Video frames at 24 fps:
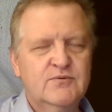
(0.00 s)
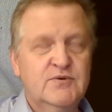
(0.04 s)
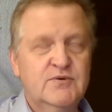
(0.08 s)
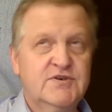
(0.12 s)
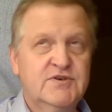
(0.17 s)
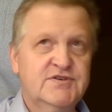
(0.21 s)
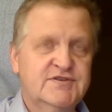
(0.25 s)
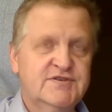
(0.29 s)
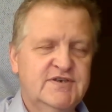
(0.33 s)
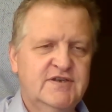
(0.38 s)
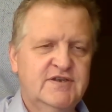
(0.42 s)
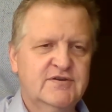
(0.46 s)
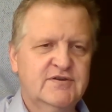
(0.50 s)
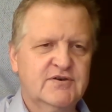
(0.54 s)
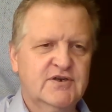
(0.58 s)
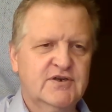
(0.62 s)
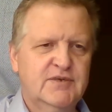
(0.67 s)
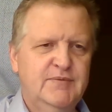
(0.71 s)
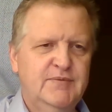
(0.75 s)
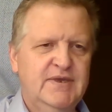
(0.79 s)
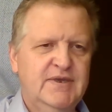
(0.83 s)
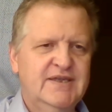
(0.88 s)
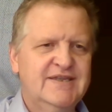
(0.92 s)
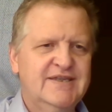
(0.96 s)
which is either
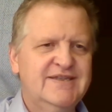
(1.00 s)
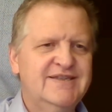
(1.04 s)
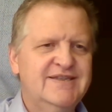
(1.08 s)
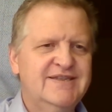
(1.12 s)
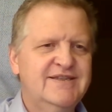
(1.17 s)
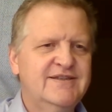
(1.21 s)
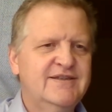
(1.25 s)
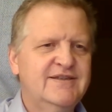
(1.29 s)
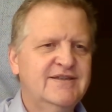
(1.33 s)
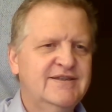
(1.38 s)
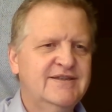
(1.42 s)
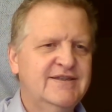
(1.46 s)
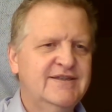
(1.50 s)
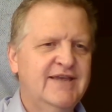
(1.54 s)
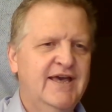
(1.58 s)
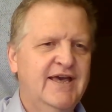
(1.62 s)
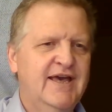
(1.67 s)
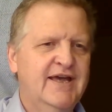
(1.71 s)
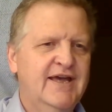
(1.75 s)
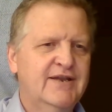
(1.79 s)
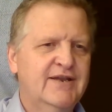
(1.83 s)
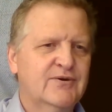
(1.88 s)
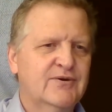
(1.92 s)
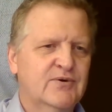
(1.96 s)
going to be
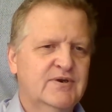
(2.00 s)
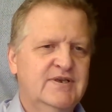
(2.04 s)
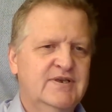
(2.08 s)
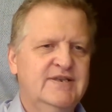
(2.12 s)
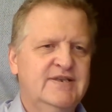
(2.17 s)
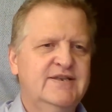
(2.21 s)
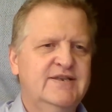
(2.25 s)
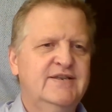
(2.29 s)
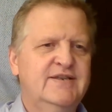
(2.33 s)
den or